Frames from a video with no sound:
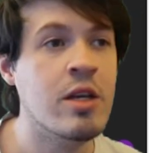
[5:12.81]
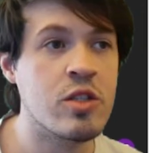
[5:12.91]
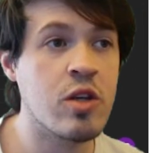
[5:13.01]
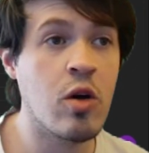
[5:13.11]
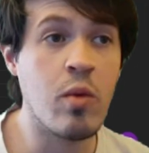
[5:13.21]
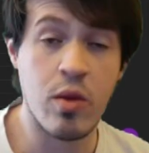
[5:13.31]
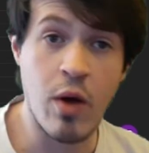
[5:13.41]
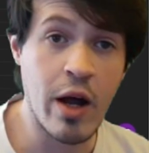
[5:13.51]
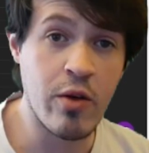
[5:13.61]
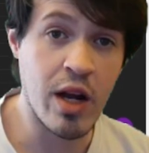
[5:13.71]
So with
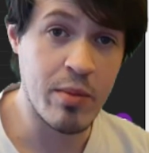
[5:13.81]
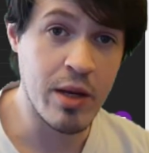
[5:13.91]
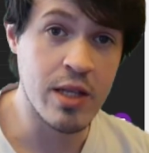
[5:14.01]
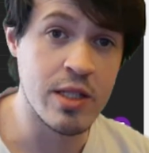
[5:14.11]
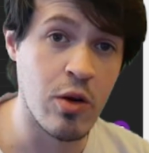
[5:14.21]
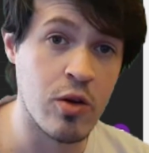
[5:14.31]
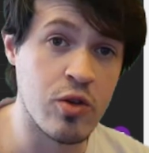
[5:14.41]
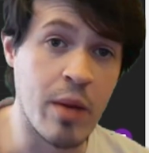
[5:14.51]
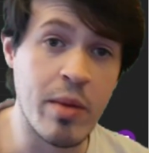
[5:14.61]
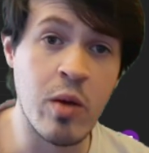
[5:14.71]
Rograk being a
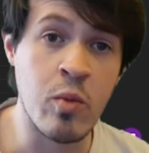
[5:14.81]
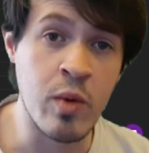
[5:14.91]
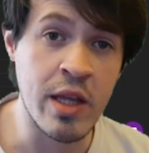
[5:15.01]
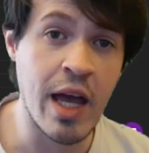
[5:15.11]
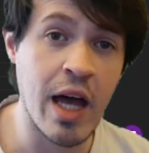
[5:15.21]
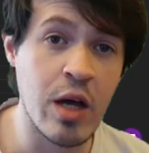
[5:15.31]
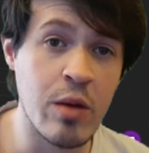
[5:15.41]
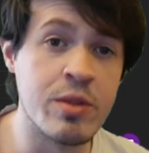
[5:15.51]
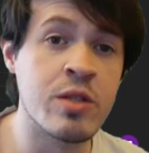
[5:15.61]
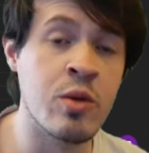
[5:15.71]
0-drop, it really
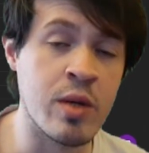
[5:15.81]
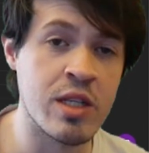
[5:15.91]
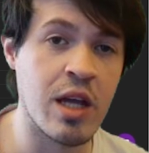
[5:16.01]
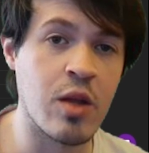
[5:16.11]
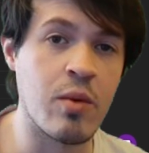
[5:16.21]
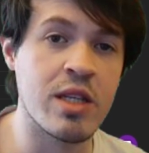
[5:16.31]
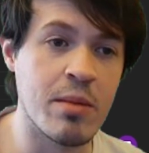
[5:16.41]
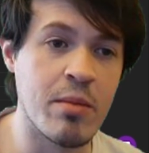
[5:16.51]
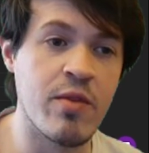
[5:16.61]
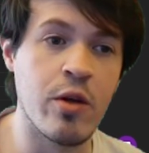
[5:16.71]
helps to accelerate
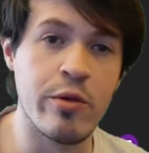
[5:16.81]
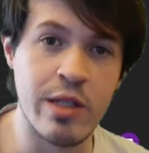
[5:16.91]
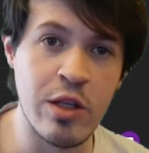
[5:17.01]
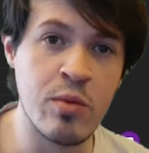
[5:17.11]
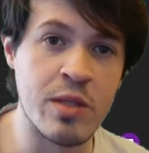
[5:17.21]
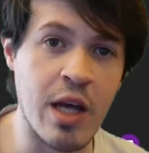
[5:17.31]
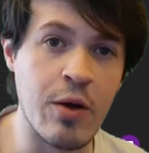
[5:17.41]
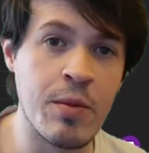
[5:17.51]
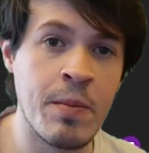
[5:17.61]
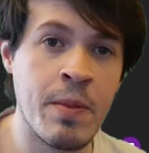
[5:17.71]
some of those loops
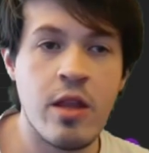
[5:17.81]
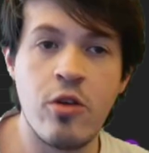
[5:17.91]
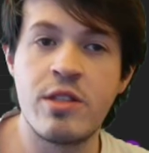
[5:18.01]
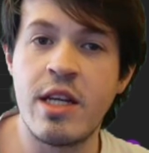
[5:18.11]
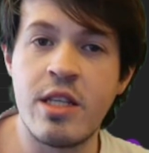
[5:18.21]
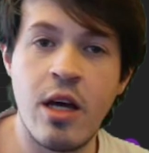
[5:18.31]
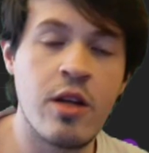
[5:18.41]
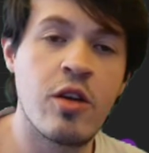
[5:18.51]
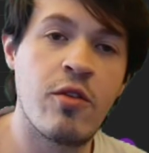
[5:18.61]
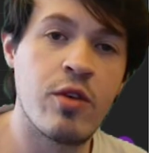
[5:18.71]
out. There is a
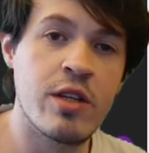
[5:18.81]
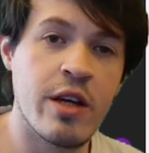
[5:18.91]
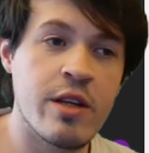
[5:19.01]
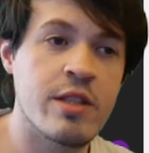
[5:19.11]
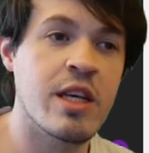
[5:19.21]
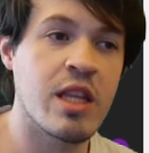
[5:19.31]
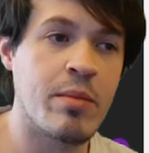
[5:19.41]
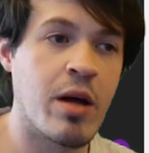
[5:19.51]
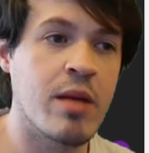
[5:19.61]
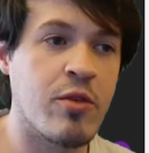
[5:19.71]
ton of redundancy in the
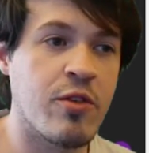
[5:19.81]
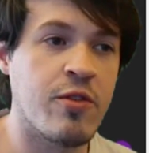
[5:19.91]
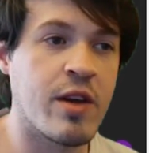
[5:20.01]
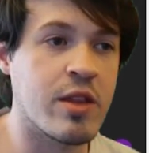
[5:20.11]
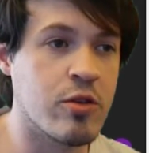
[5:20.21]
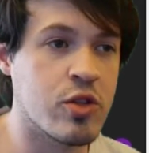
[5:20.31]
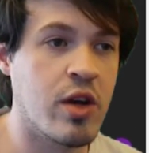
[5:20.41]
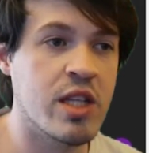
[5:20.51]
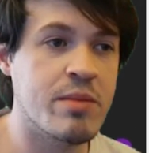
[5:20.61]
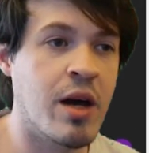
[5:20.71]
polymorph effect. There's
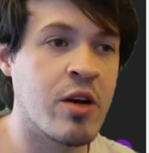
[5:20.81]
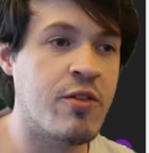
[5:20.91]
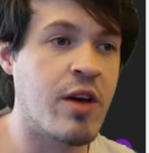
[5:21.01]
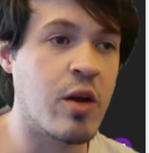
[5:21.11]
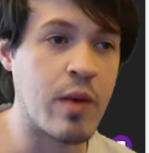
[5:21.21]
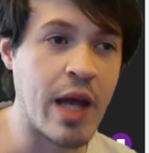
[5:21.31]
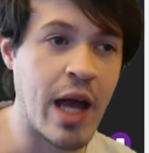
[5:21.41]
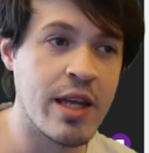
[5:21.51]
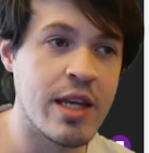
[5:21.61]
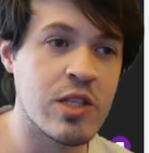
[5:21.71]
Transmogrify,
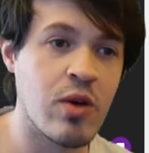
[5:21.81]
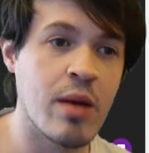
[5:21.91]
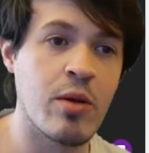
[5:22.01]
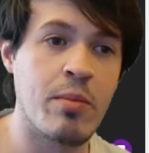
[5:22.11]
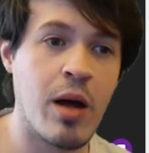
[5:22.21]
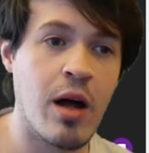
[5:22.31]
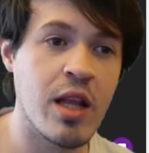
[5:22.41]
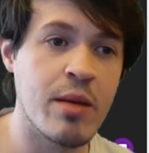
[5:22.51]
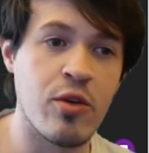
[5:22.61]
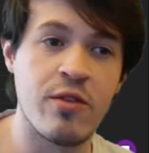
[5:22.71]
Reality Scramble,
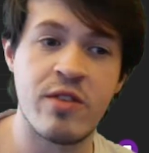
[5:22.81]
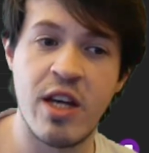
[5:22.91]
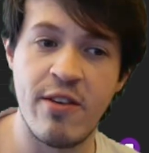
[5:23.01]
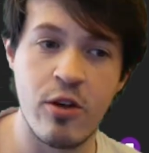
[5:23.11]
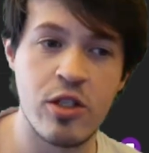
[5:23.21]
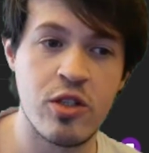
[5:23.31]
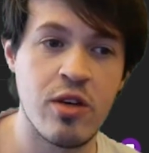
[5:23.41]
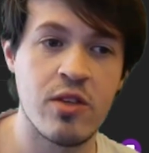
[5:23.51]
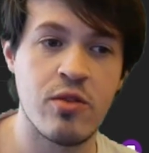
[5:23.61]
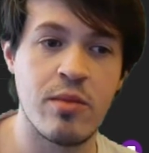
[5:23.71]
Polymorph, Divergent
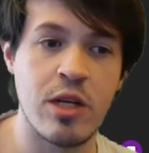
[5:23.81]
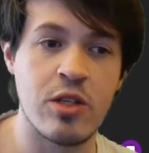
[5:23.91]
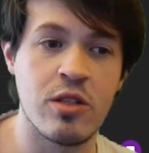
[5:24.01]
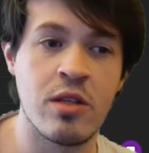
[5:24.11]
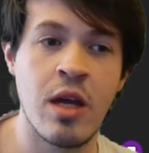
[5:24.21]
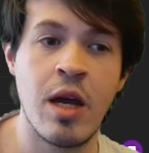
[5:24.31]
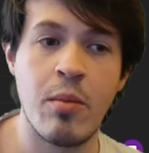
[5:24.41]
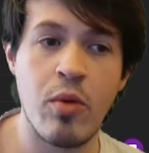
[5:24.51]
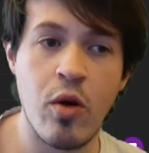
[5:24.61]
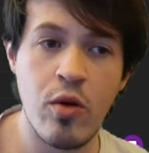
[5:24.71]
Transformations,
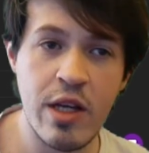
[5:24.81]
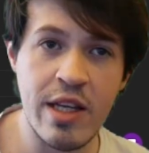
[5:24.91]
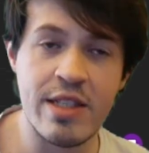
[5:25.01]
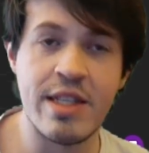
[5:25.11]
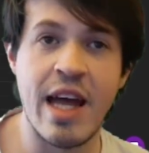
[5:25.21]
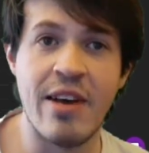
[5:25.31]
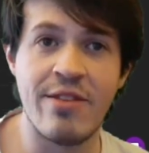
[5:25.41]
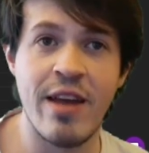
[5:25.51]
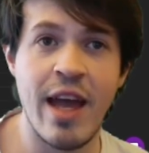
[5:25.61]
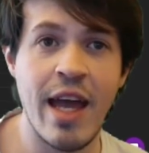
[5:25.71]
Proteus
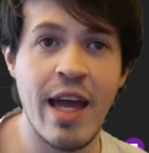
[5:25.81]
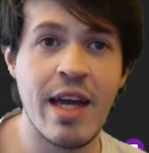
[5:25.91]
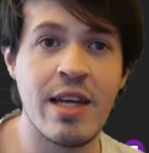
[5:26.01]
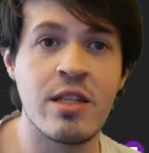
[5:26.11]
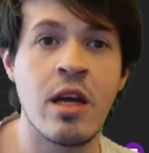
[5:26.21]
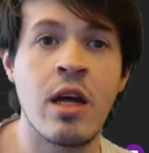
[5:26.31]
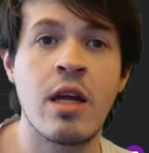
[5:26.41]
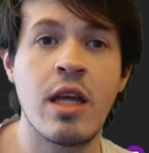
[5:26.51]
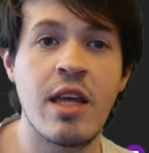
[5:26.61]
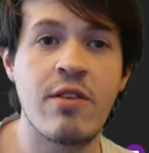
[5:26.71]
Staff, and
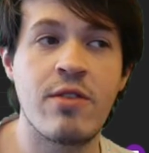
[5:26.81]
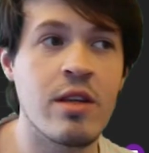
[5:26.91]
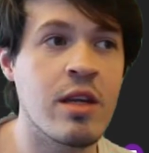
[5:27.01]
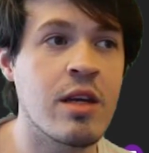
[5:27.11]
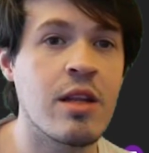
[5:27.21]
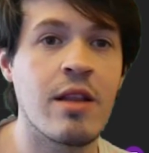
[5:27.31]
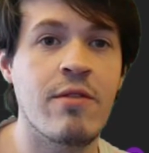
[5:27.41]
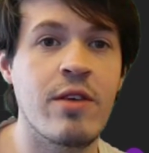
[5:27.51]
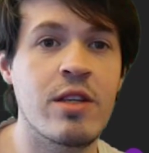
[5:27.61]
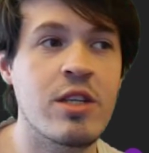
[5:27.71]
even
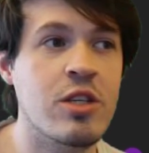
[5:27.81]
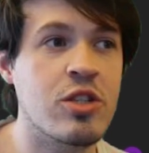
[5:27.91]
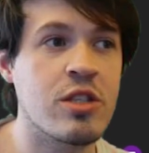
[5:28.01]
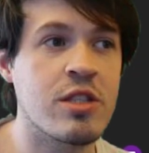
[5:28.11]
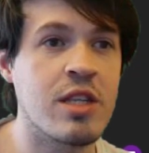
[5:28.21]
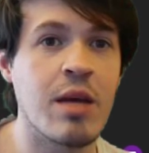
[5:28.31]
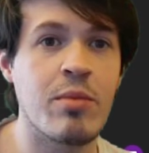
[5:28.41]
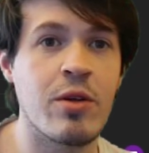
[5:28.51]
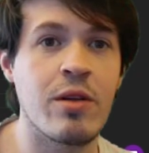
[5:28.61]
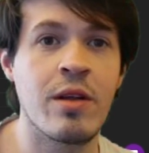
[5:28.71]
vintage
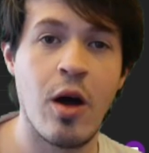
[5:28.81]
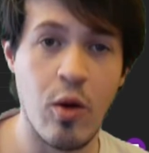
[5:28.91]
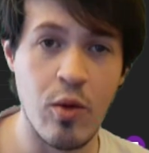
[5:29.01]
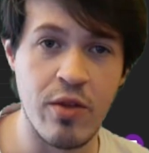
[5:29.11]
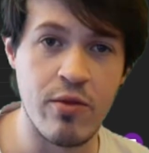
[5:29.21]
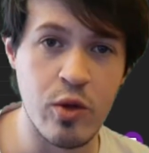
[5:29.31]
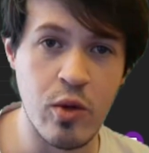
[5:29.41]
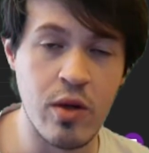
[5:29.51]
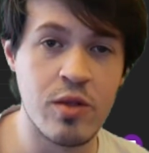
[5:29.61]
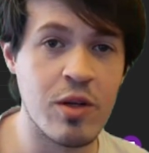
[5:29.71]
staple Oath of
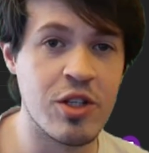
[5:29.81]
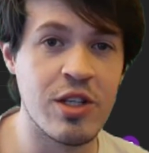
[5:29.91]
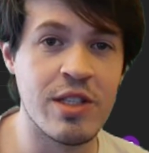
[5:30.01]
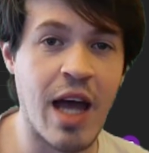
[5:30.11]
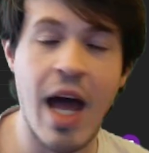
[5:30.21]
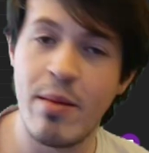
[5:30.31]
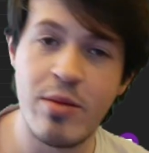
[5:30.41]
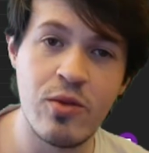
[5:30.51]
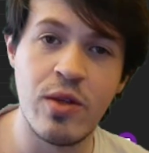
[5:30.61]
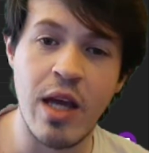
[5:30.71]
Druids, which is
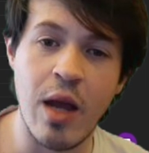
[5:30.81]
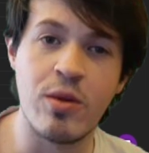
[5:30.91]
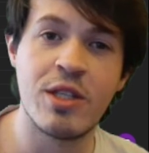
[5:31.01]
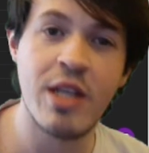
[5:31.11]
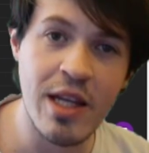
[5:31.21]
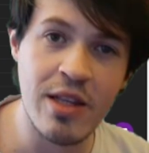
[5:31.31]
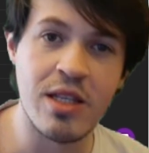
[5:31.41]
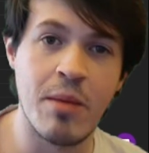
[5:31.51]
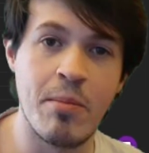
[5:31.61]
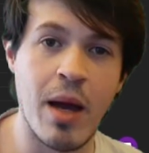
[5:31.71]
absolutely a
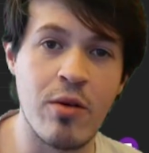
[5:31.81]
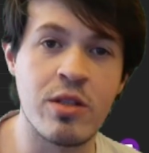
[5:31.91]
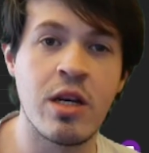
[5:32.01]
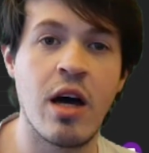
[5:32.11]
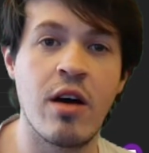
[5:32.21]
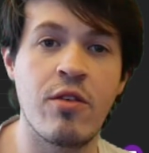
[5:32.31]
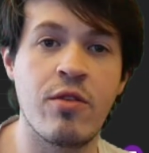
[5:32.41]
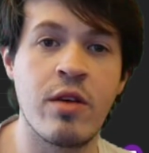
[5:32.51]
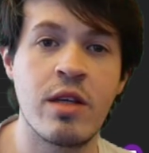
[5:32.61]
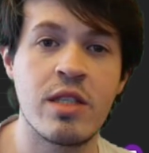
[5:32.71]
ridiculous amount
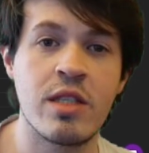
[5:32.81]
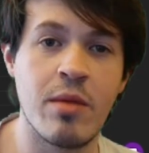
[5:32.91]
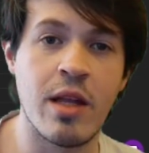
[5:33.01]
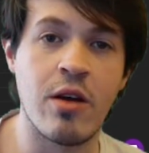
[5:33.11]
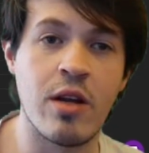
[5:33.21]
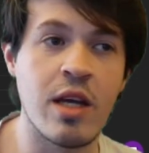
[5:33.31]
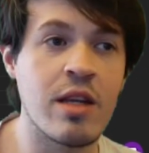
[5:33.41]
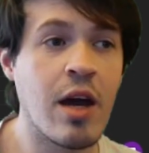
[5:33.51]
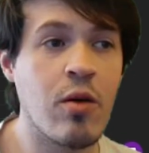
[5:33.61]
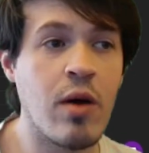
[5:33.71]
of similarity.
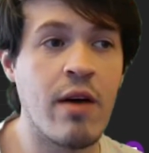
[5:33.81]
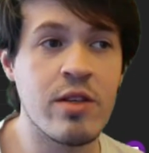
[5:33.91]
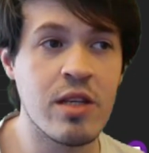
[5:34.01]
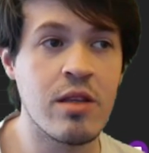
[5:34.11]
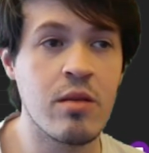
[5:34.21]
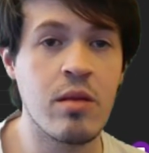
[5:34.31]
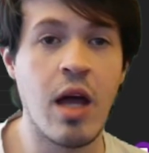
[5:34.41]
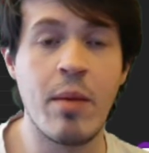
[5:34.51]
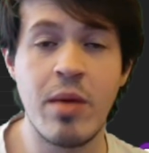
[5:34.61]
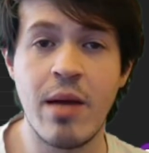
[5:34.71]
Now, obviously,
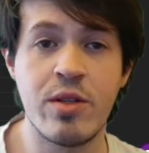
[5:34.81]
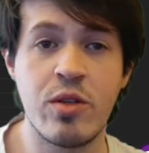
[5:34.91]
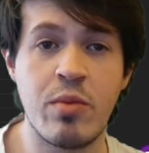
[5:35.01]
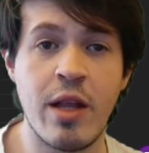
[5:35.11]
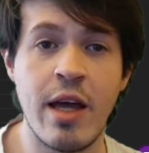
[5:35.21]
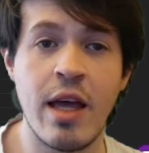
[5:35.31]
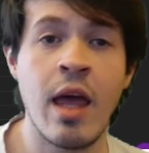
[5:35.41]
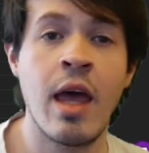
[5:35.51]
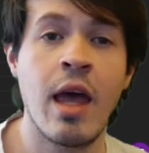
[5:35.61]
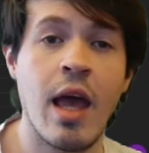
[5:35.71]
not being able to play
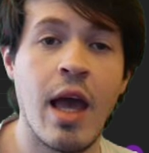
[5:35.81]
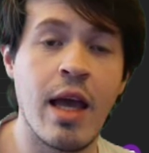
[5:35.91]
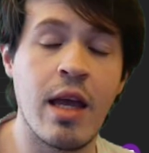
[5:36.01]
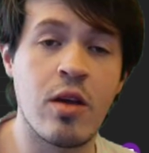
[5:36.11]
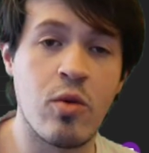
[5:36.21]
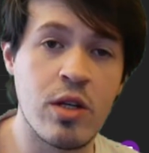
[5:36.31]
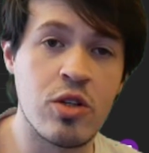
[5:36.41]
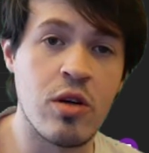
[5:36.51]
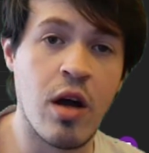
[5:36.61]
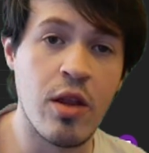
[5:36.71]
a
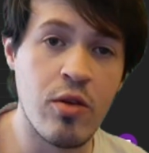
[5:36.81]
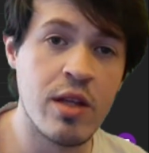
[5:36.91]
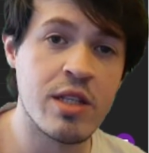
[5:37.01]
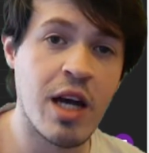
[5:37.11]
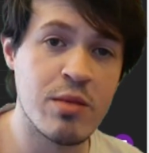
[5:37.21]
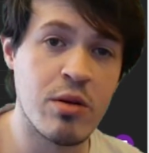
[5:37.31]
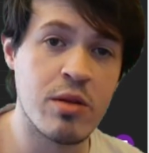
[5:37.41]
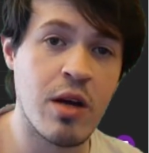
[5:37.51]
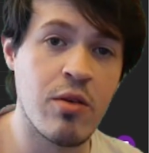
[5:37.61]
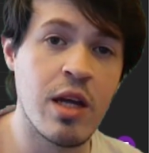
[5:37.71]
creature other than
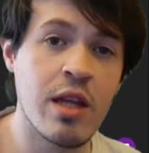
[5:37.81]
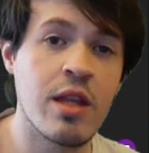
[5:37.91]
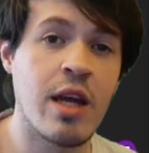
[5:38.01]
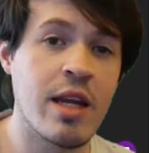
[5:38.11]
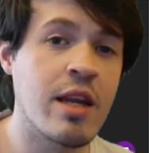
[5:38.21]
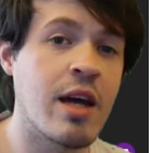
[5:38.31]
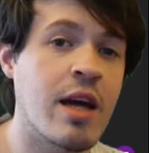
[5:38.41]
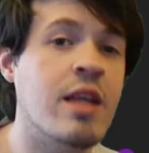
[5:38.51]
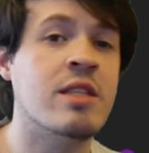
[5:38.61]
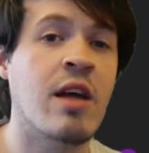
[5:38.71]
Tidespout Tyrant in the
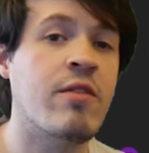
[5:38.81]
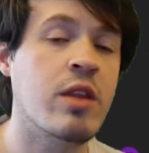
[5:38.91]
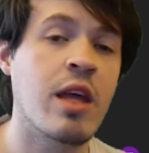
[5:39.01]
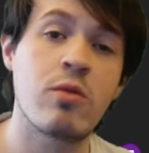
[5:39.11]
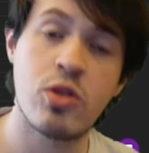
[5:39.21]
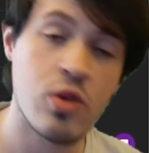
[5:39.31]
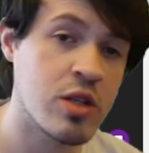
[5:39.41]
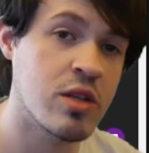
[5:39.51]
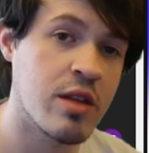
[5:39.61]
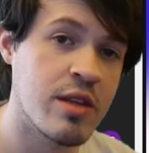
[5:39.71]
99 is definitely a
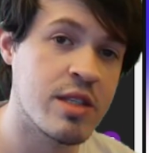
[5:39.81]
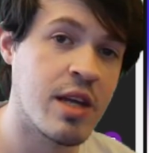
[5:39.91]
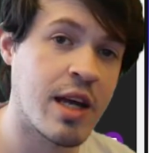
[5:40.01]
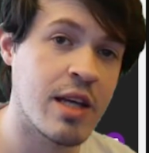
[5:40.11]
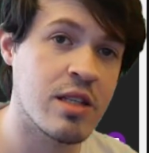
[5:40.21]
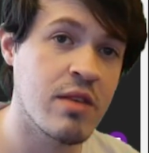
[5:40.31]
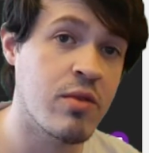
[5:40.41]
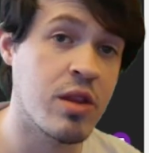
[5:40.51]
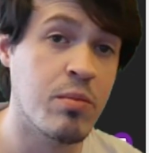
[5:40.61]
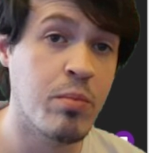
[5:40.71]
restriction that this deck has to live
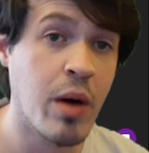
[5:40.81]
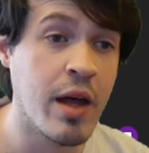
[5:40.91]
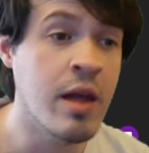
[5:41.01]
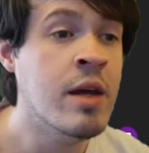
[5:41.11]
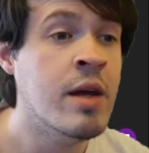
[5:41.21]
with, but